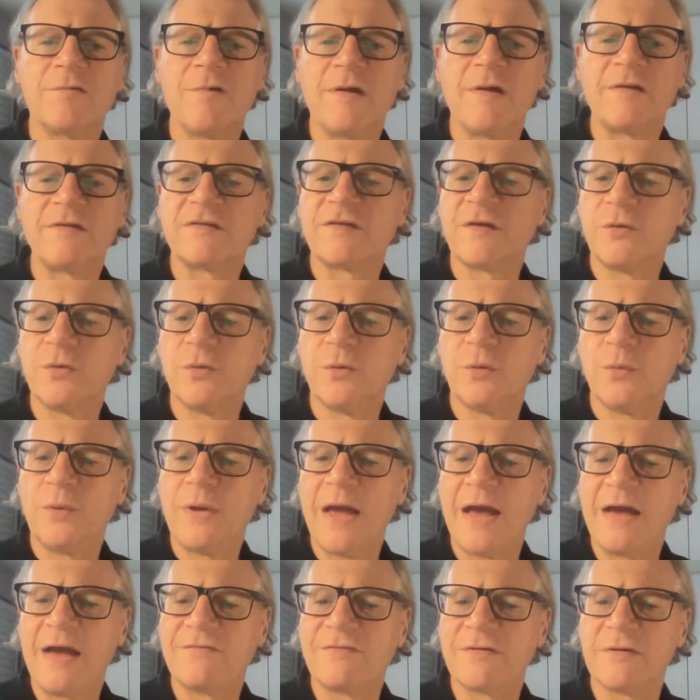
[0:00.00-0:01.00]
great. So
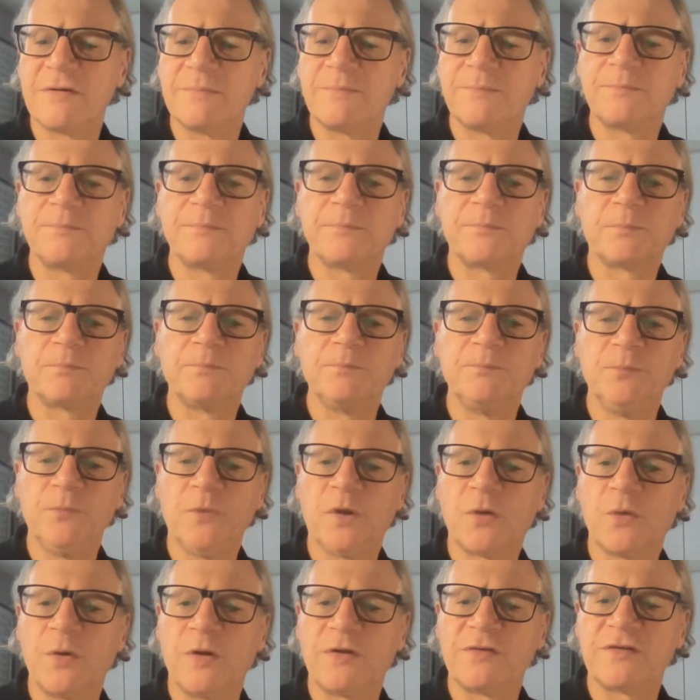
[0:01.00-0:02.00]
we have a
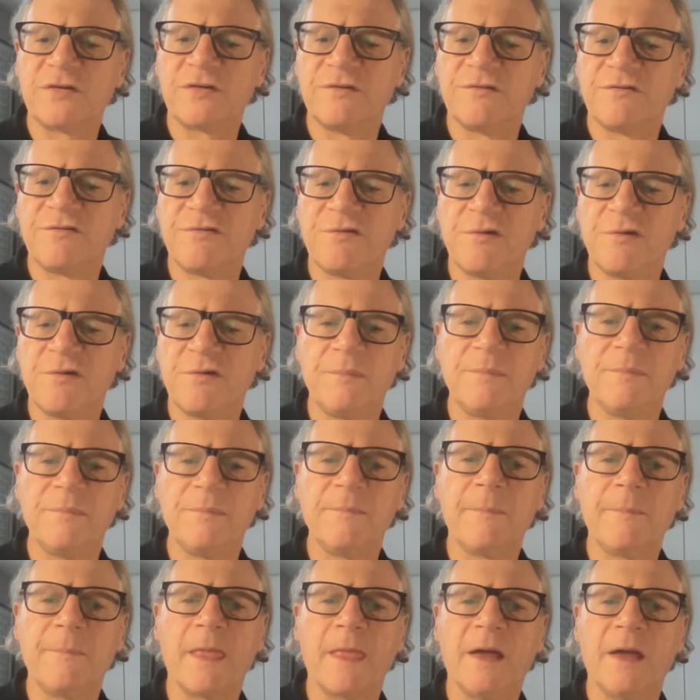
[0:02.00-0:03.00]
question
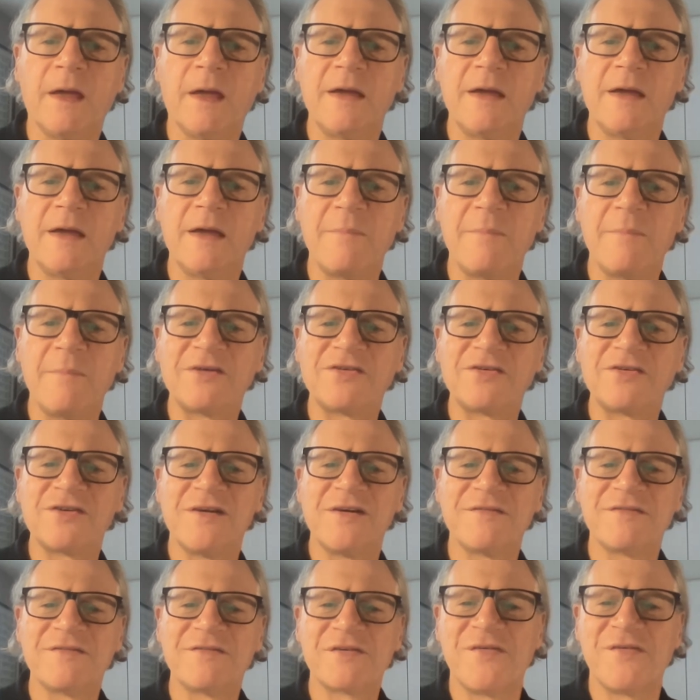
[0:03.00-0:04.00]
from uh,
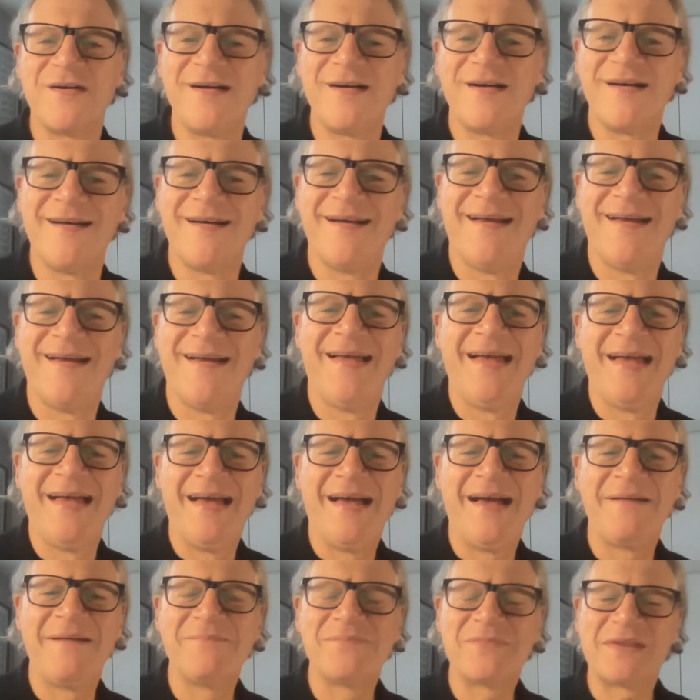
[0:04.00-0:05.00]
Hapasha of Svar.
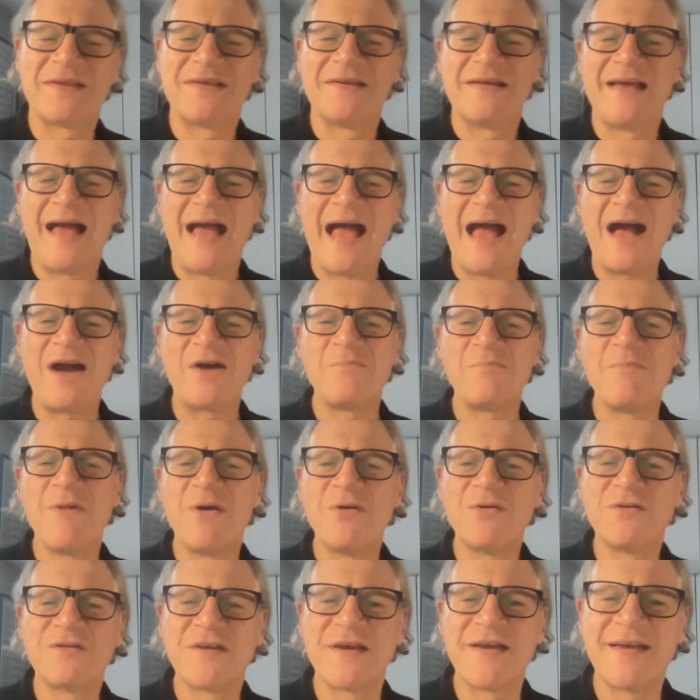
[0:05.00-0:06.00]
Um, how
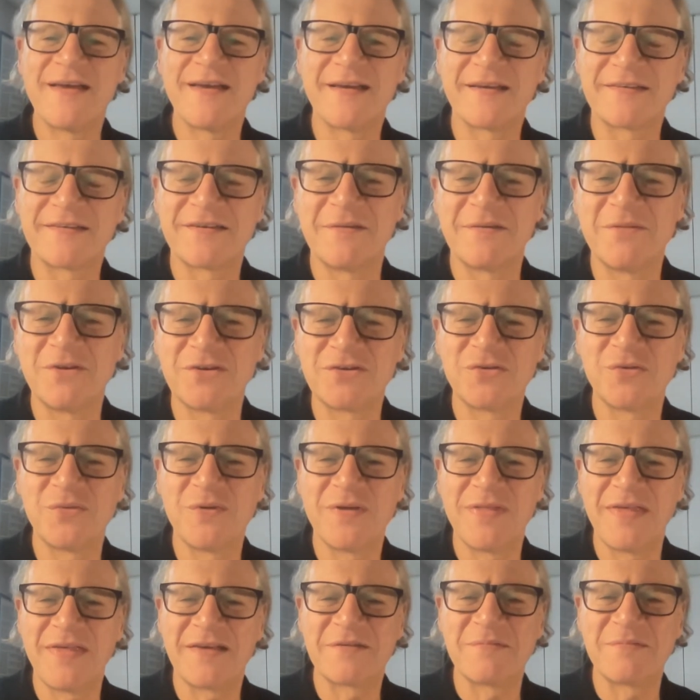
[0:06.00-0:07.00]
mosaics, I'm not sure
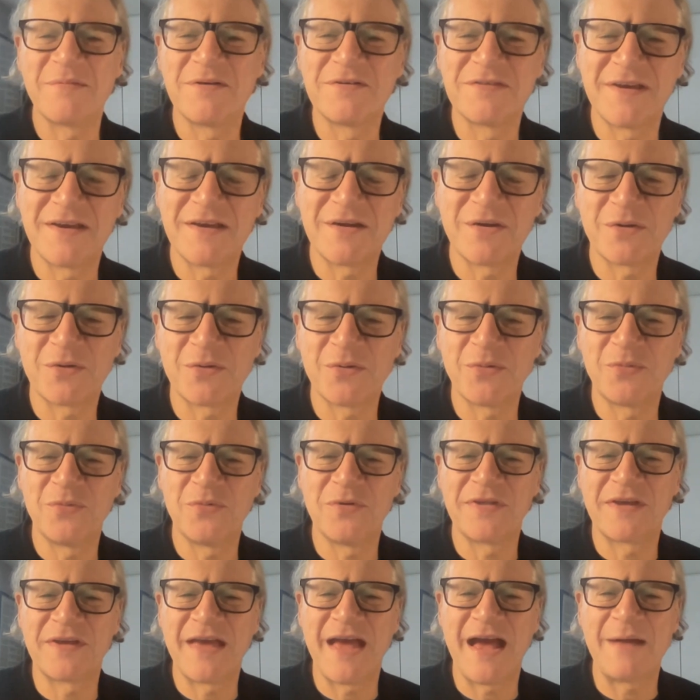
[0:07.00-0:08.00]
whether that's mosaic
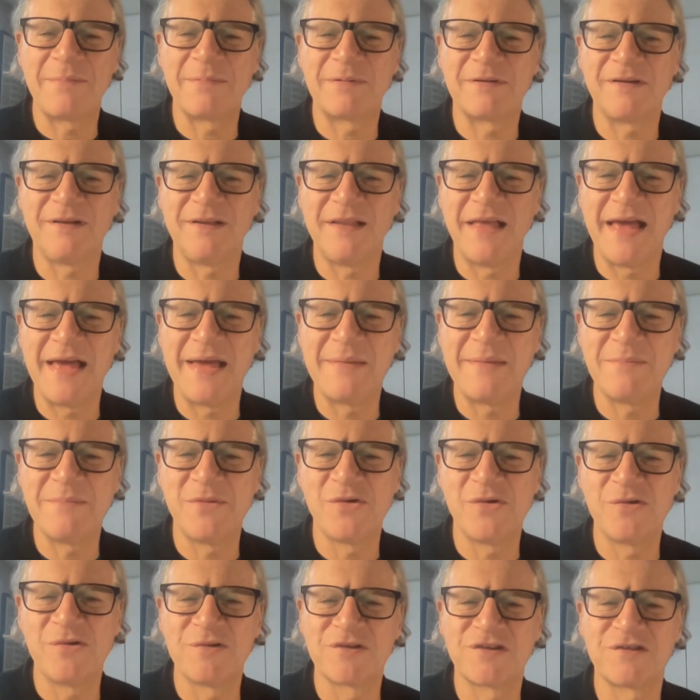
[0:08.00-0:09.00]
with a capital M
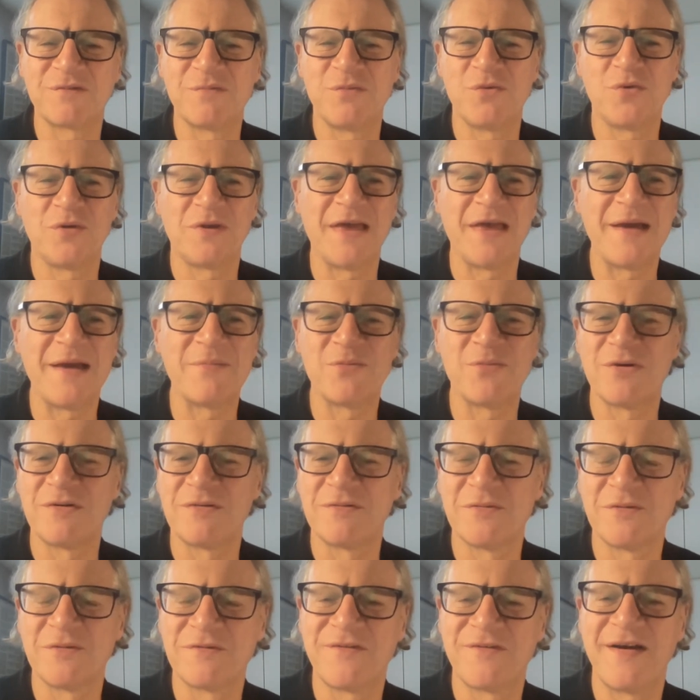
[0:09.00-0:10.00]
or a small m,
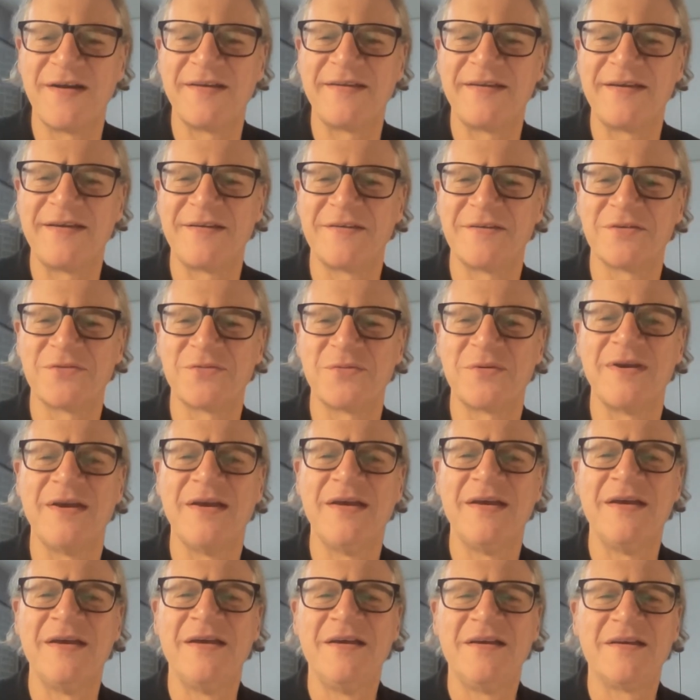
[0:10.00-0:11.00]
we'll, we'll find out as we
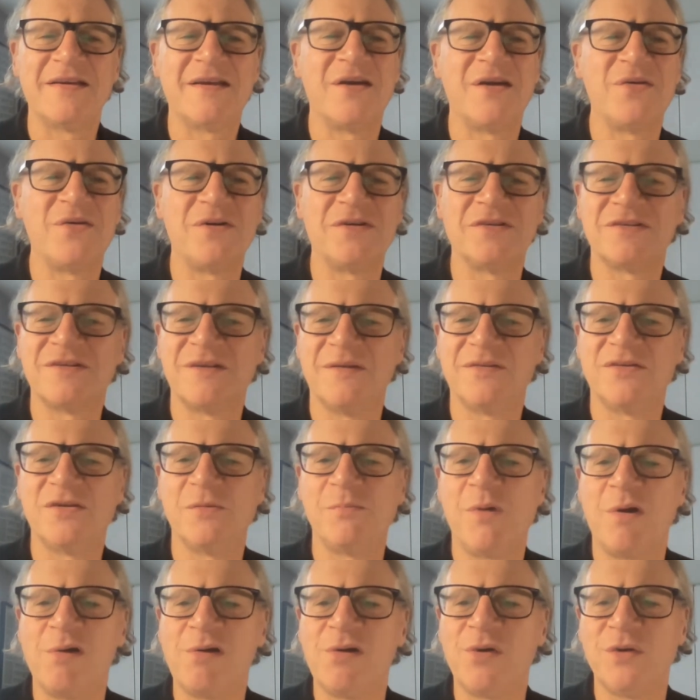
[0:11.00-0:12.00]
go on. To
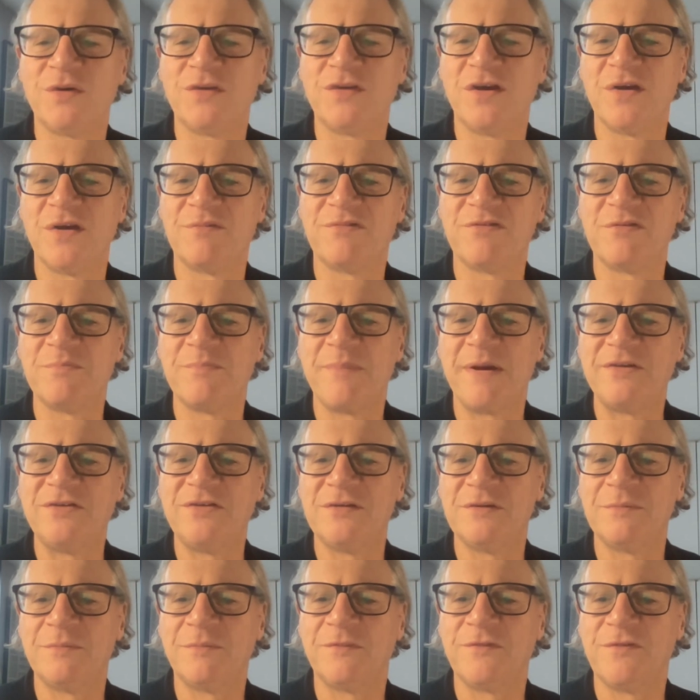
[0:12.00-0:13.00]
borrow a term from
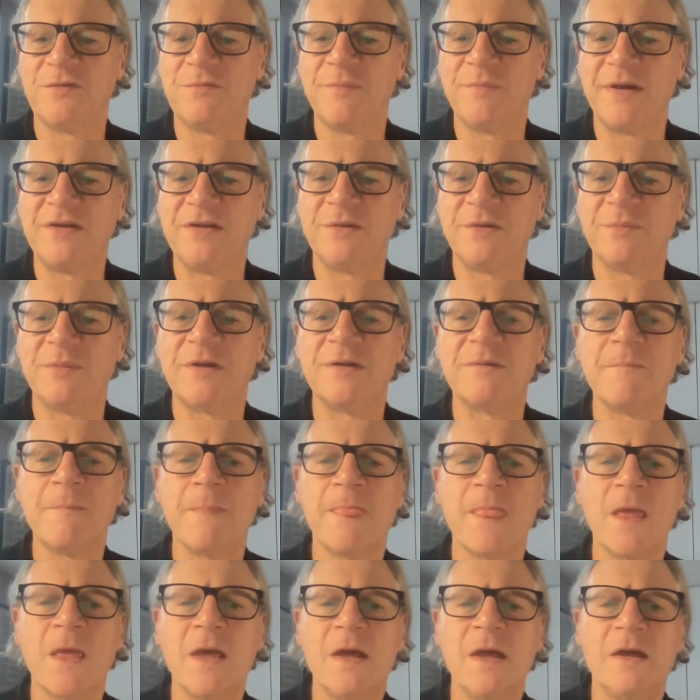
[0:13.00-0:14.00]
ben, from Benjamin,
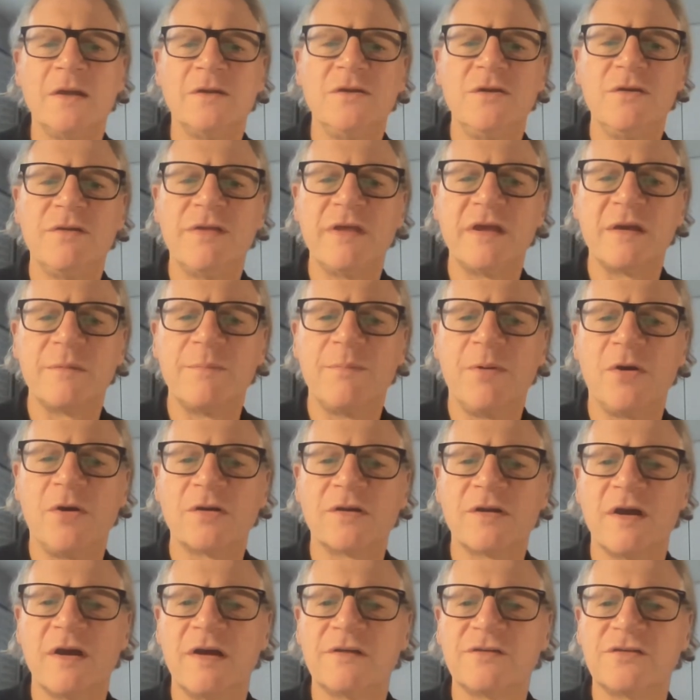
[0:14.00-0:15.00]
do you think a
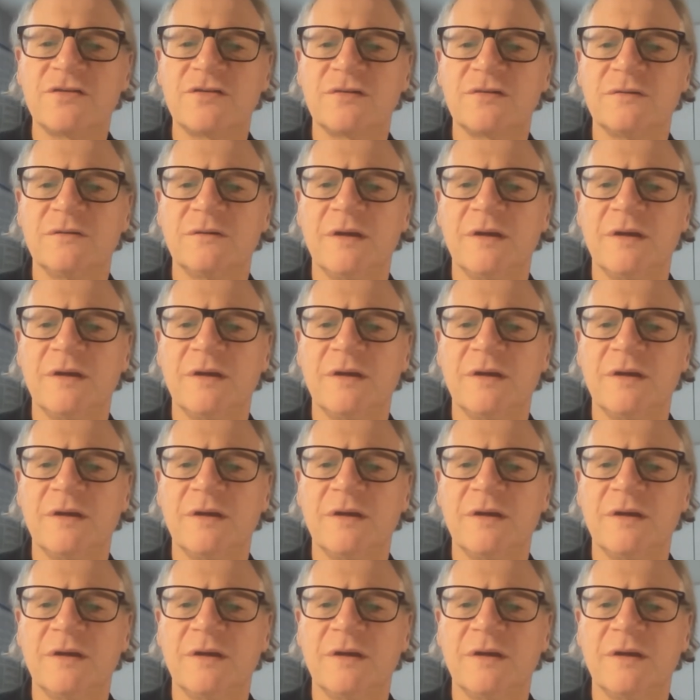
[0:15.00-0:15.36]
podcast,